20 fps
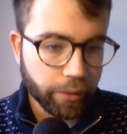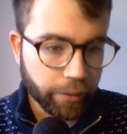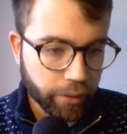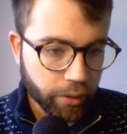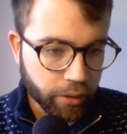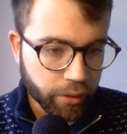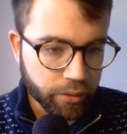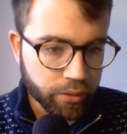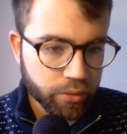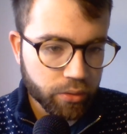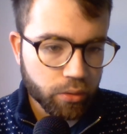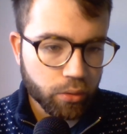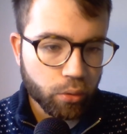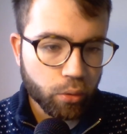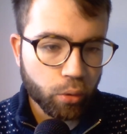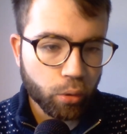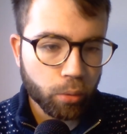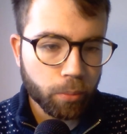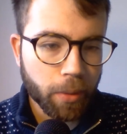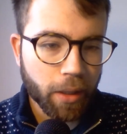And thus,
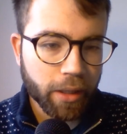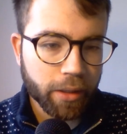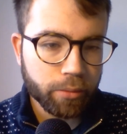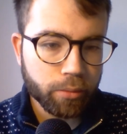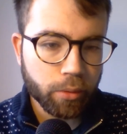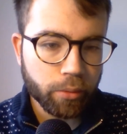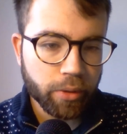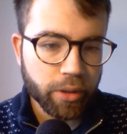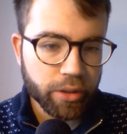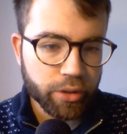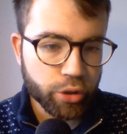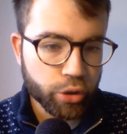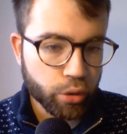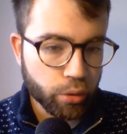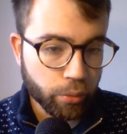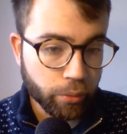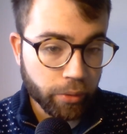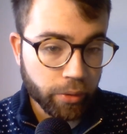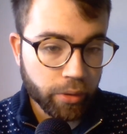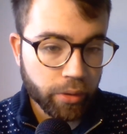all background has
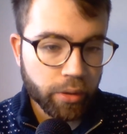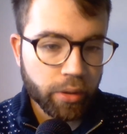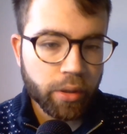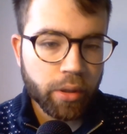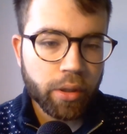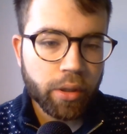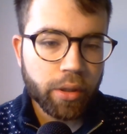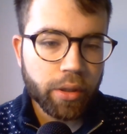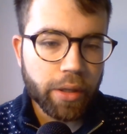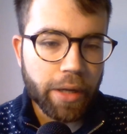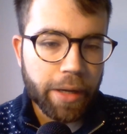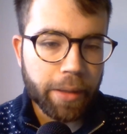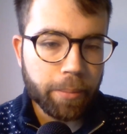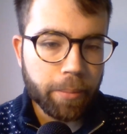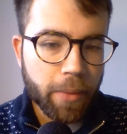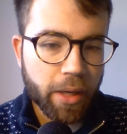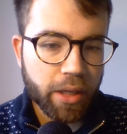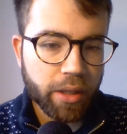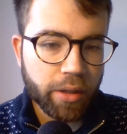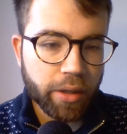shown
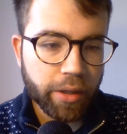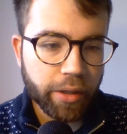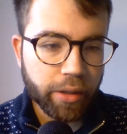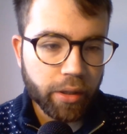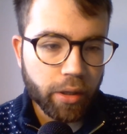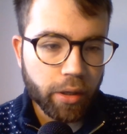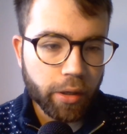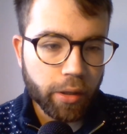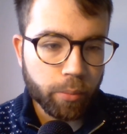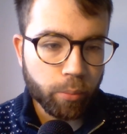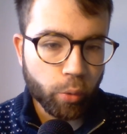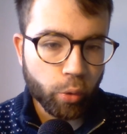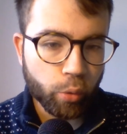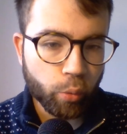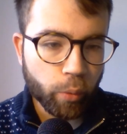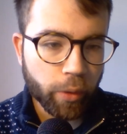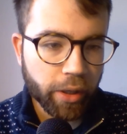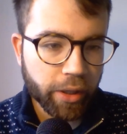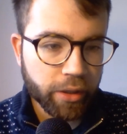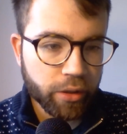that mankind are
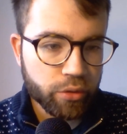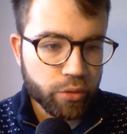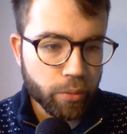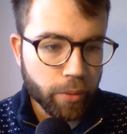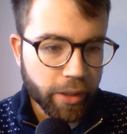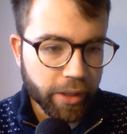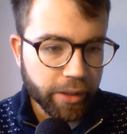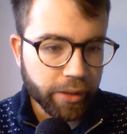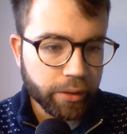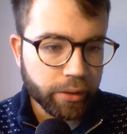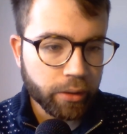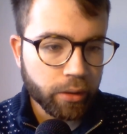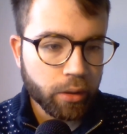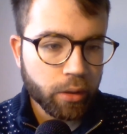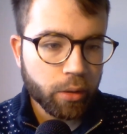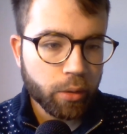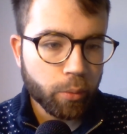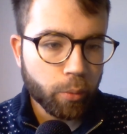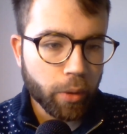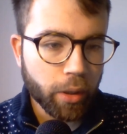more willing to ail,
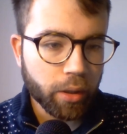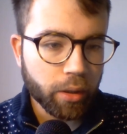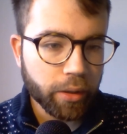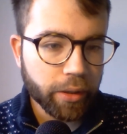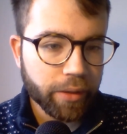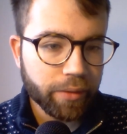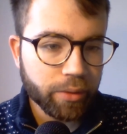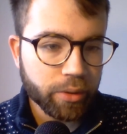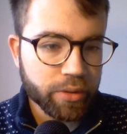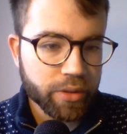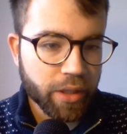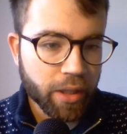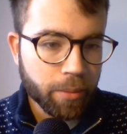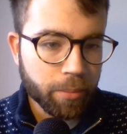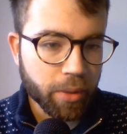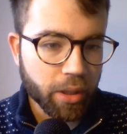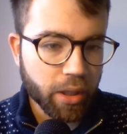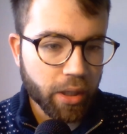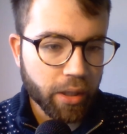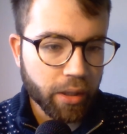while evils
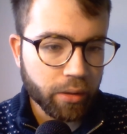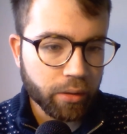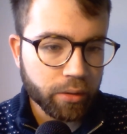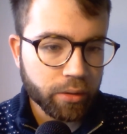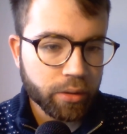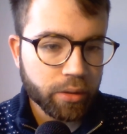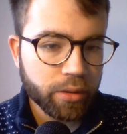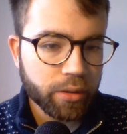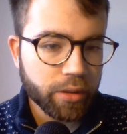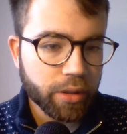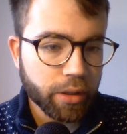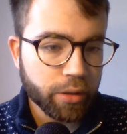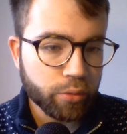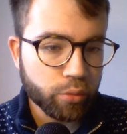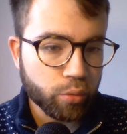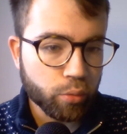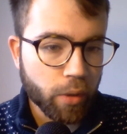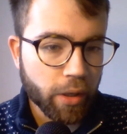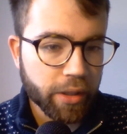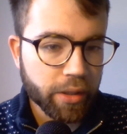can be ailed, than
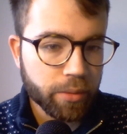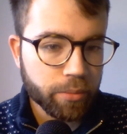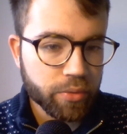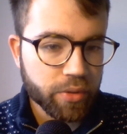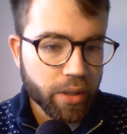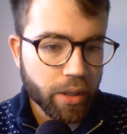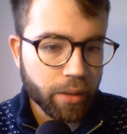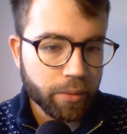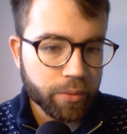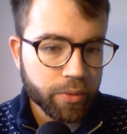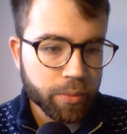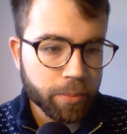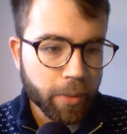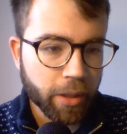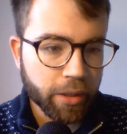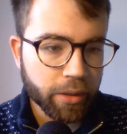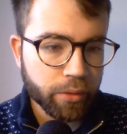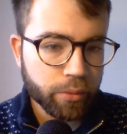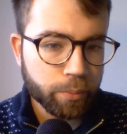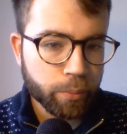to right themselves
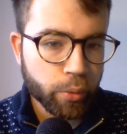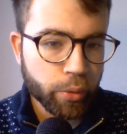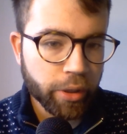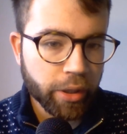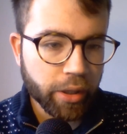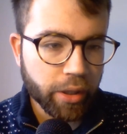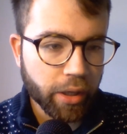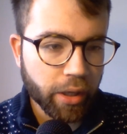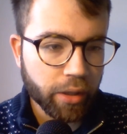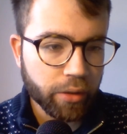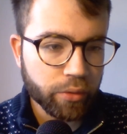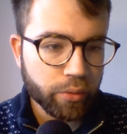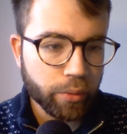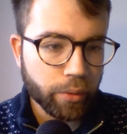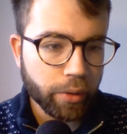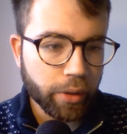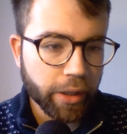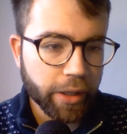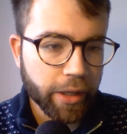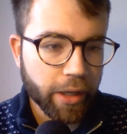by putting an end
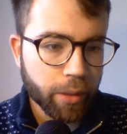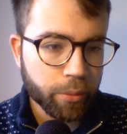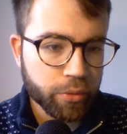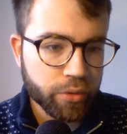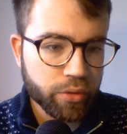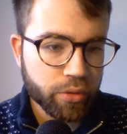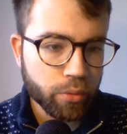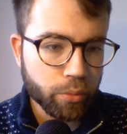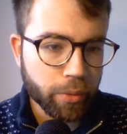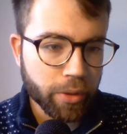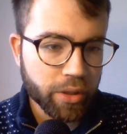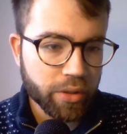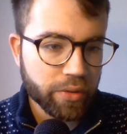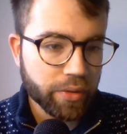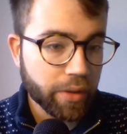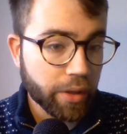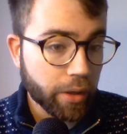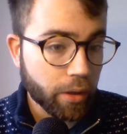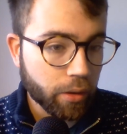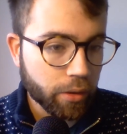to the layouts to
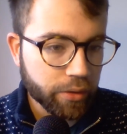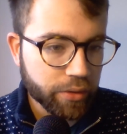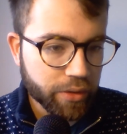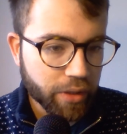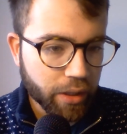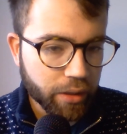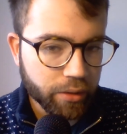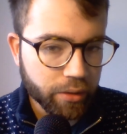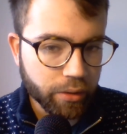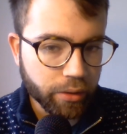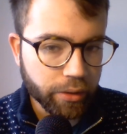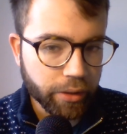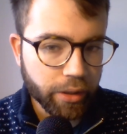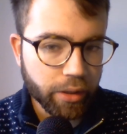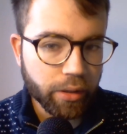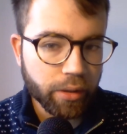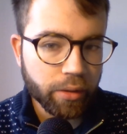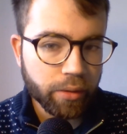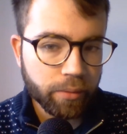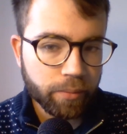which they are settled
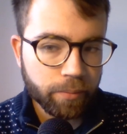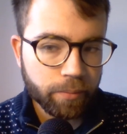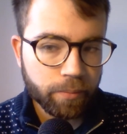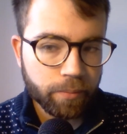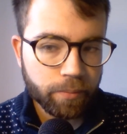in."